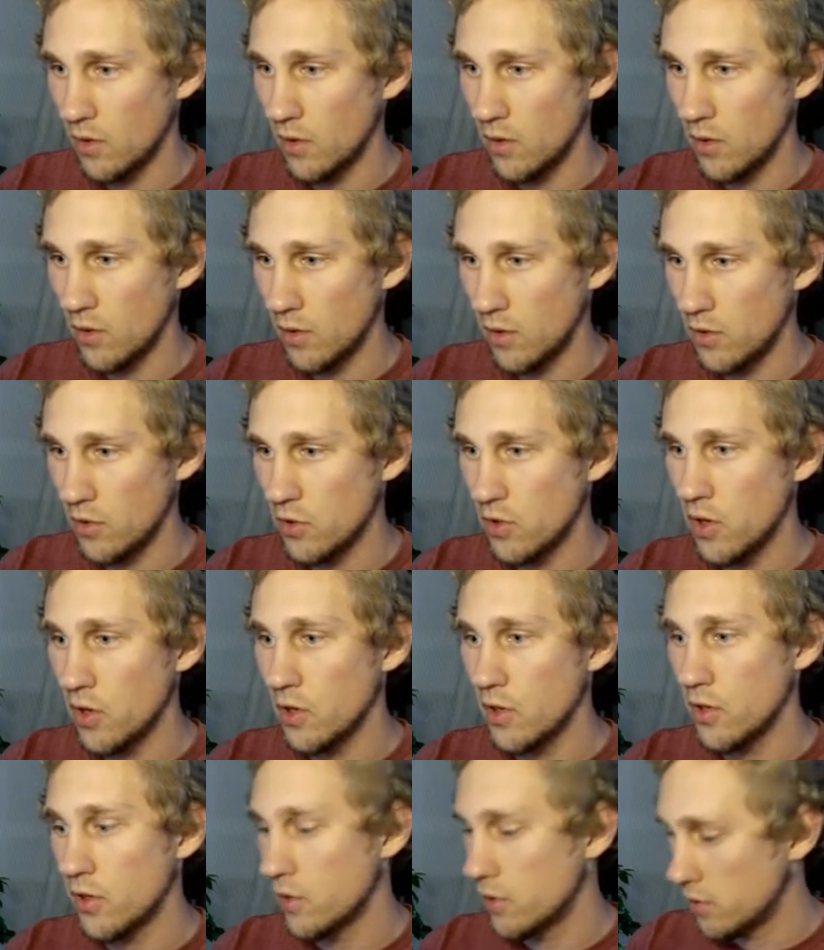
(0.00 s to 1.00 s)

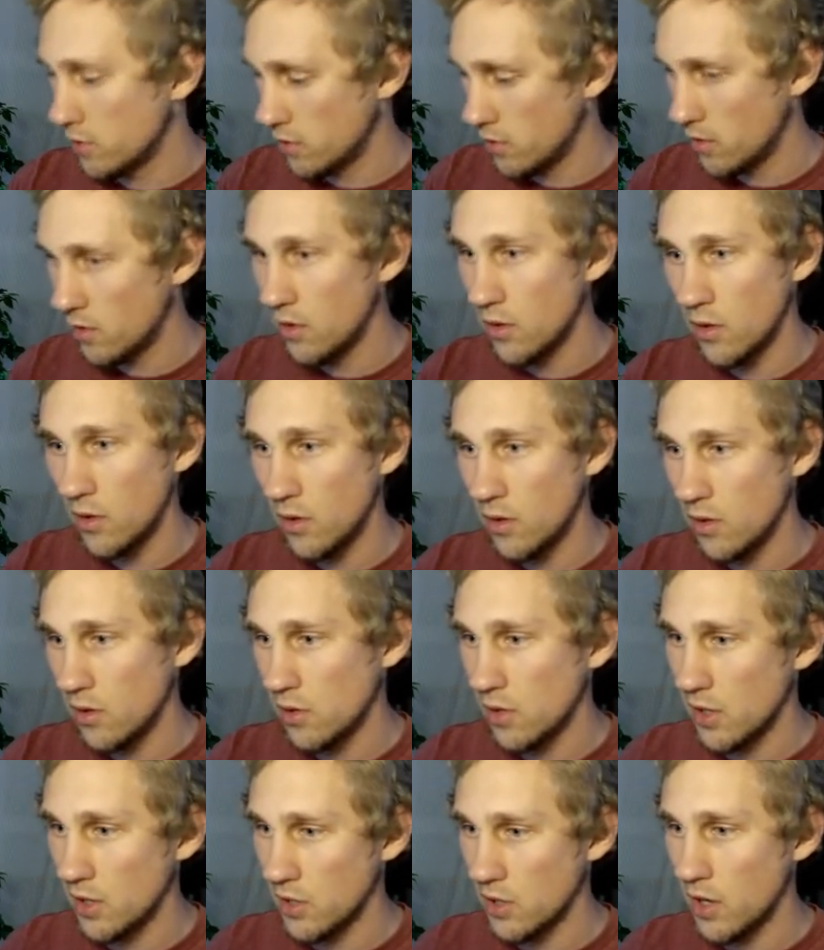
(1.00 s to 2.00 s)
Constructors
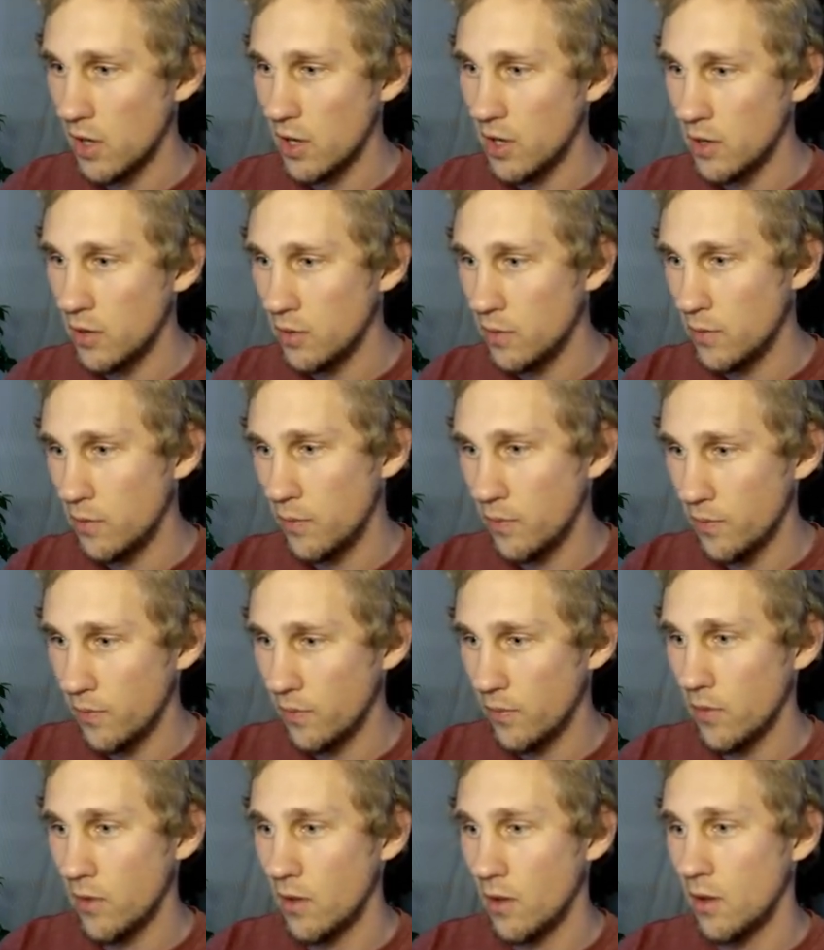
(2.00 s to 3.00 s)
slash item
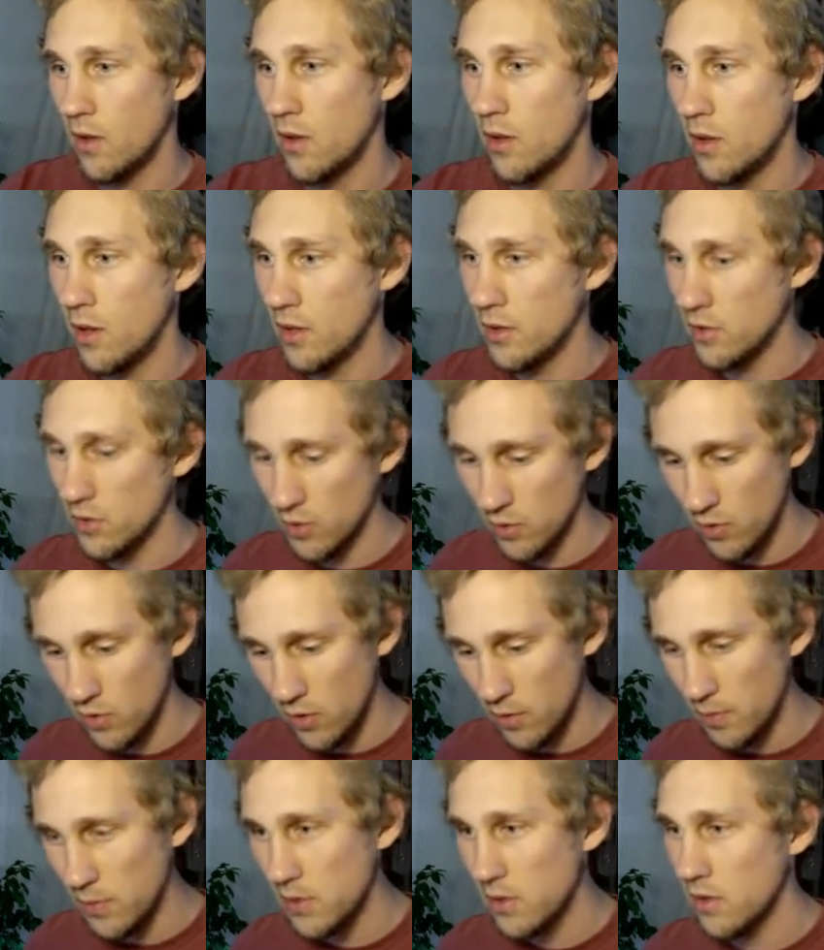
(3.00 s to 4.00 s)
and
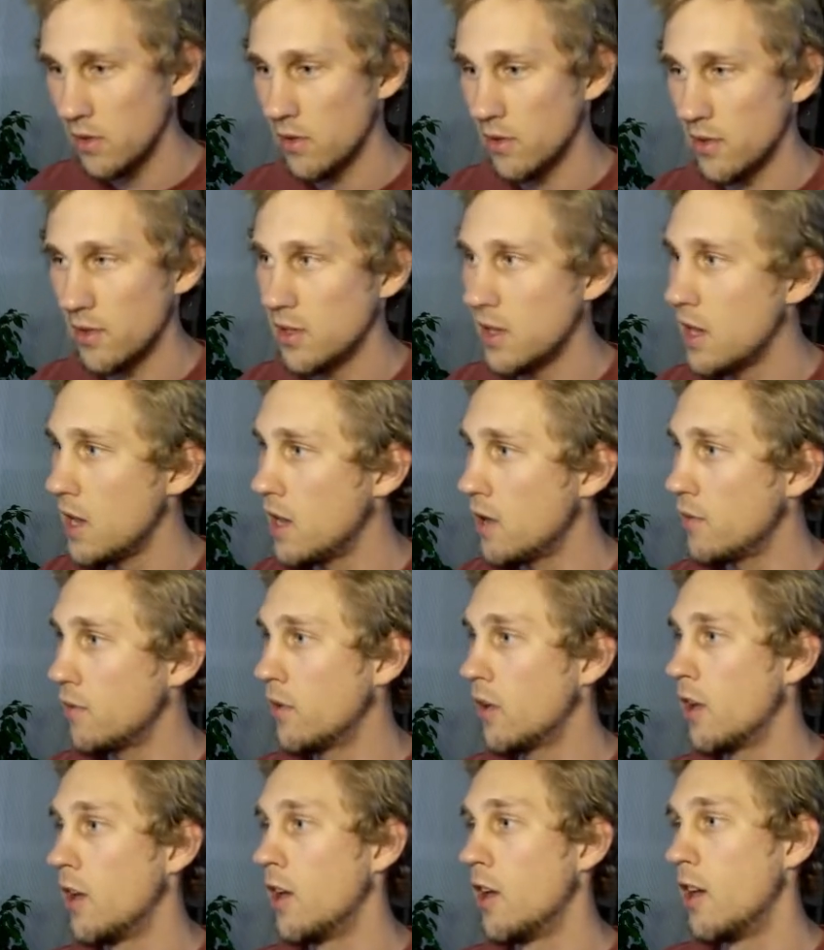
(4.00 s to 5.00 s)
script. Save.
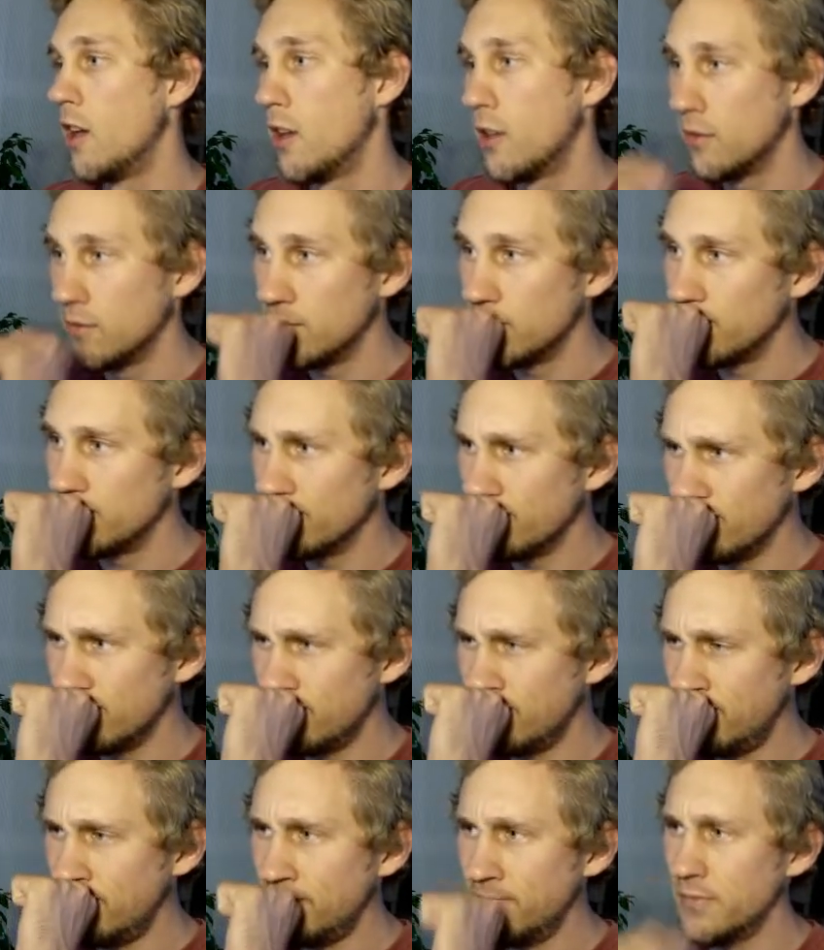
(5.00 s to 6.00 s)

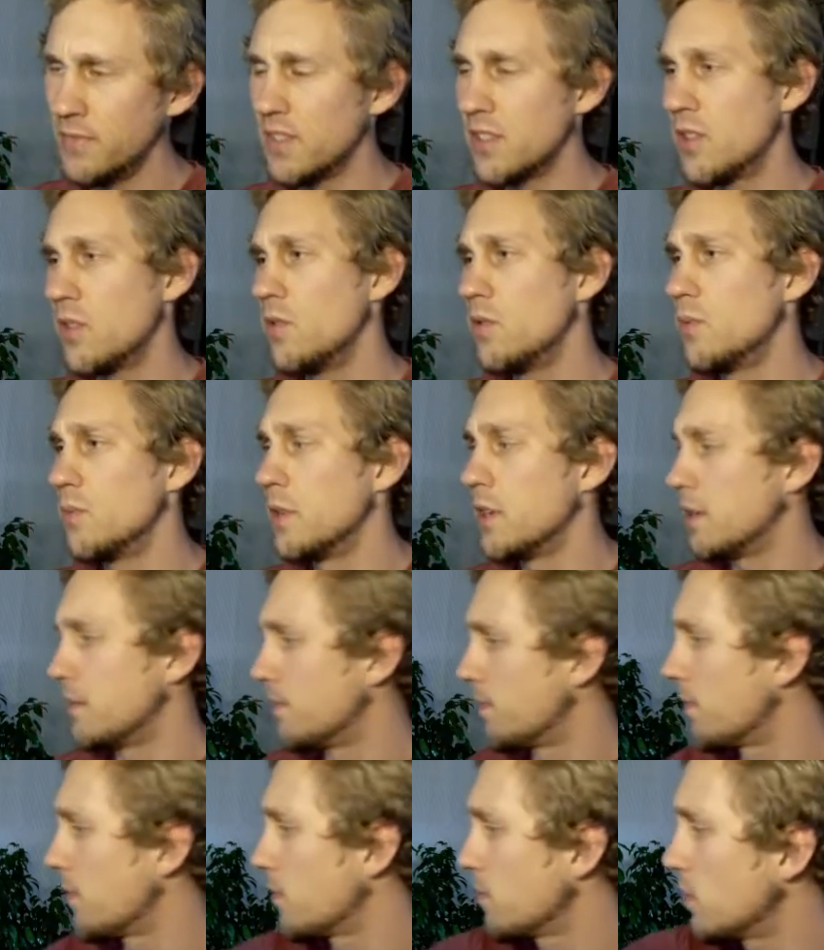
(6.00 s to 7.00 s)
Excuse me,
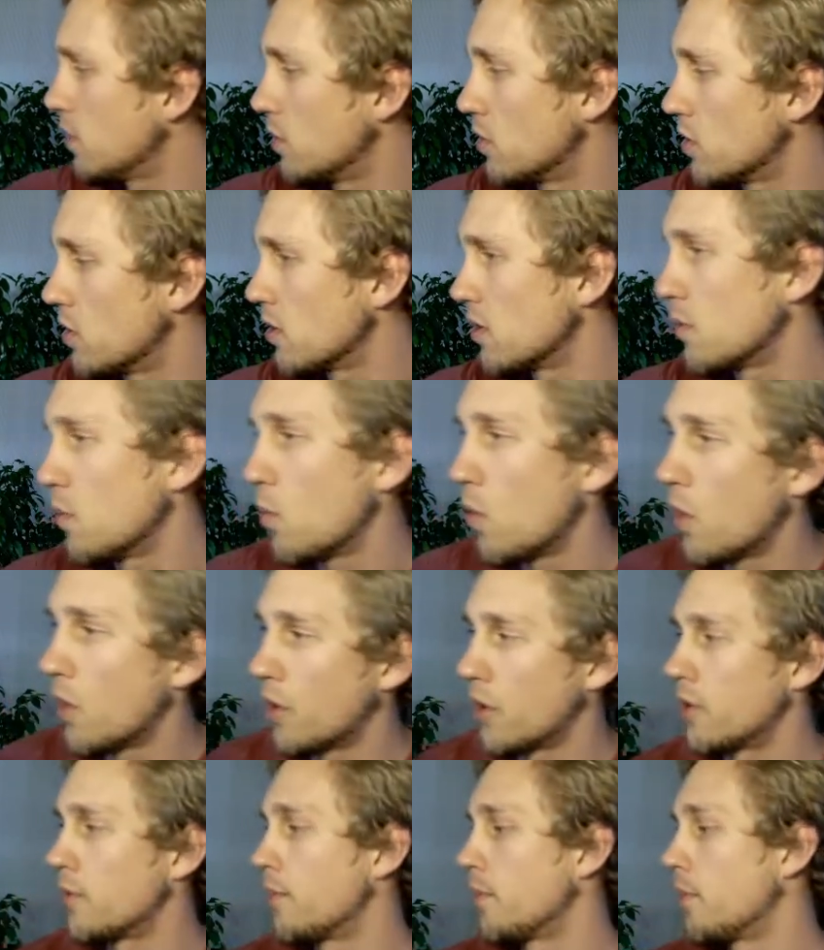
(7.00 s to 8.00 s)
I'm gonna drink some water.